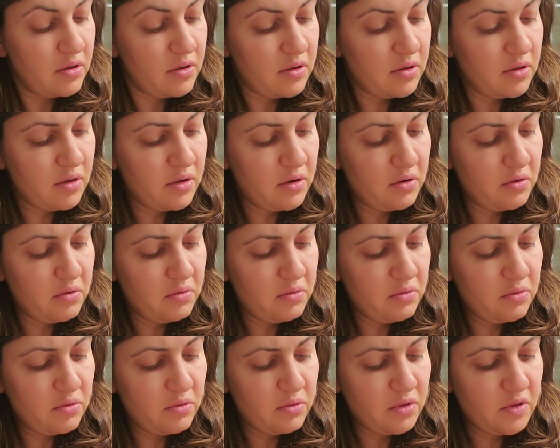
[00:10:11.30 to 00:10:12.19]
You know,
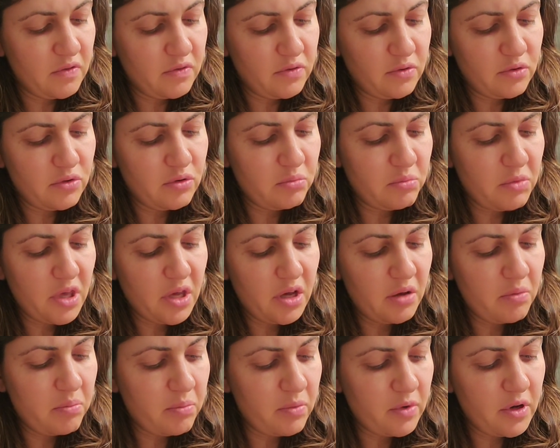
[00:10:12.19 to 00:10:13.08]
don't have to do
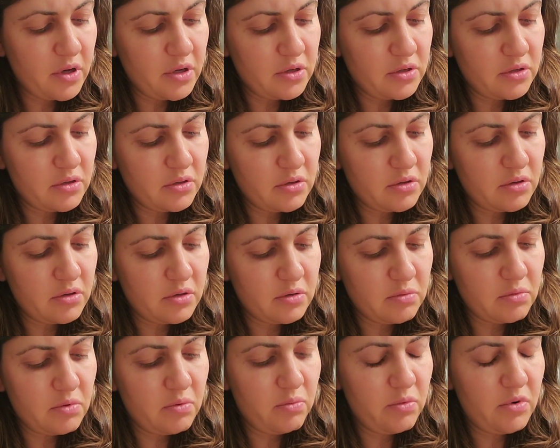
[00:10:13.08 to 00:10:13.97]
makeup much because
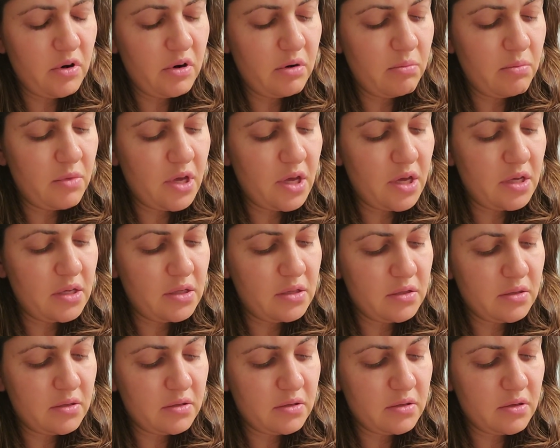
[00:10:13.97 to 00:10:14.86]
we're wearing
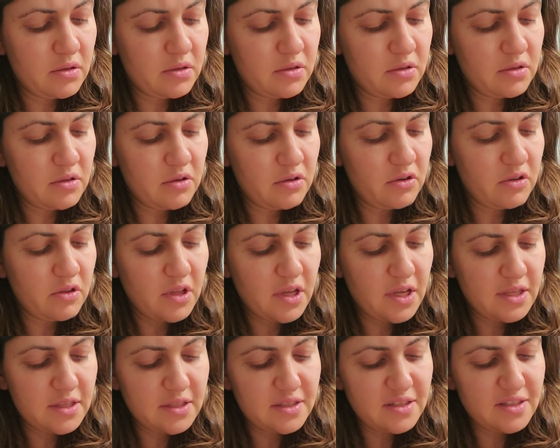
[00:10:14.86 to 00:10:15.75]
masks and
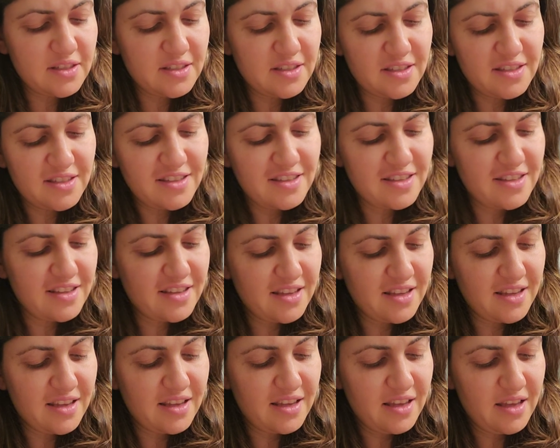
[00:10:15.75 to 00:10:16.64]
sunglasses.
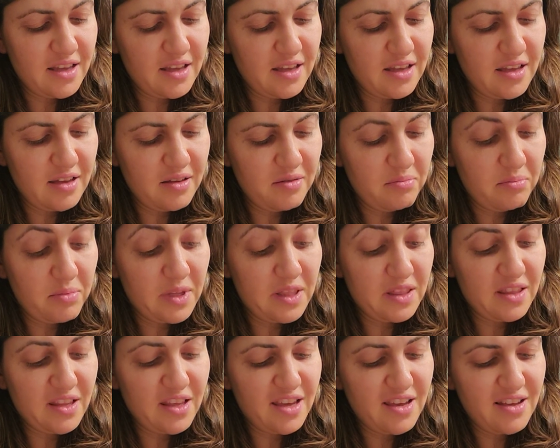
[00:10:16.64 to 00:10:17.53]
But
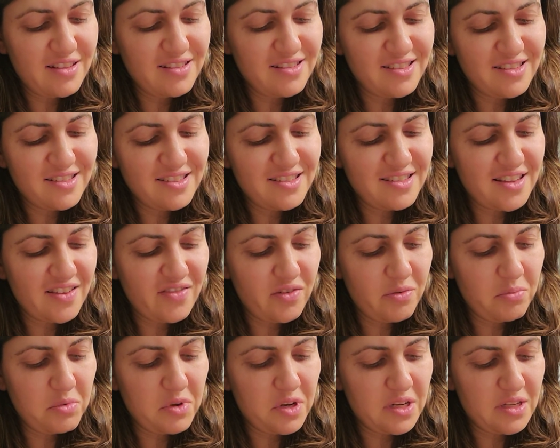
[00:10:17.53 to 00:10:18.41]
nails,
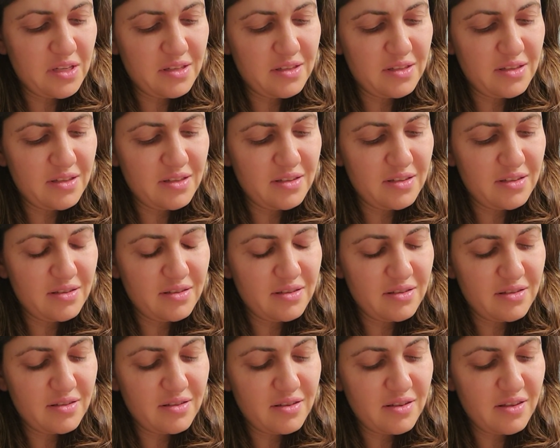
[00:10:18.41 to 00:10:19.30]
everybody sees.
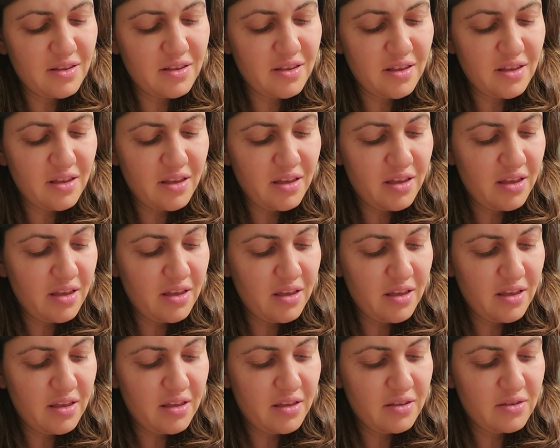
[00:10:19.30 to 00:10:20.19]

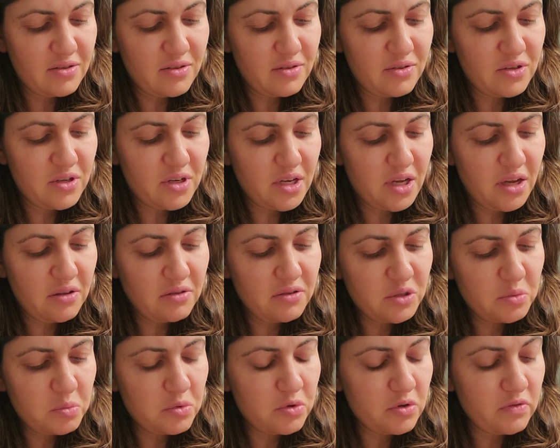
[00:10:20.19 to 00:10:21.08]
So check out
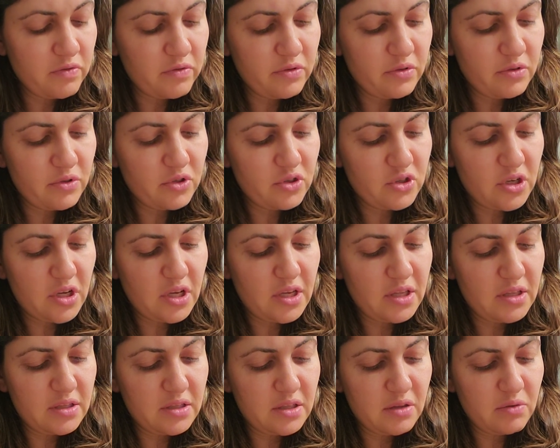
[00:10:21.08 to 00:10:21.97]
these beautiful
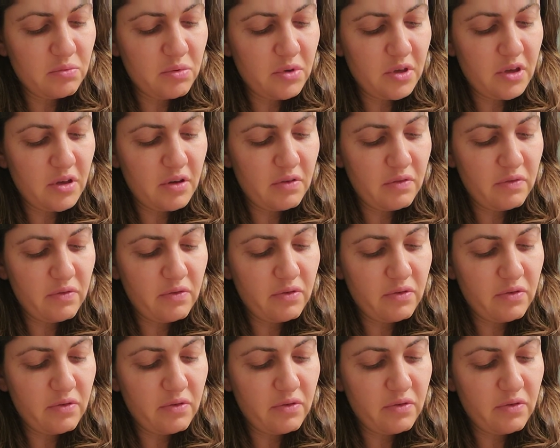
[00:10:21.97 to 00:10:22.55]
shades that we have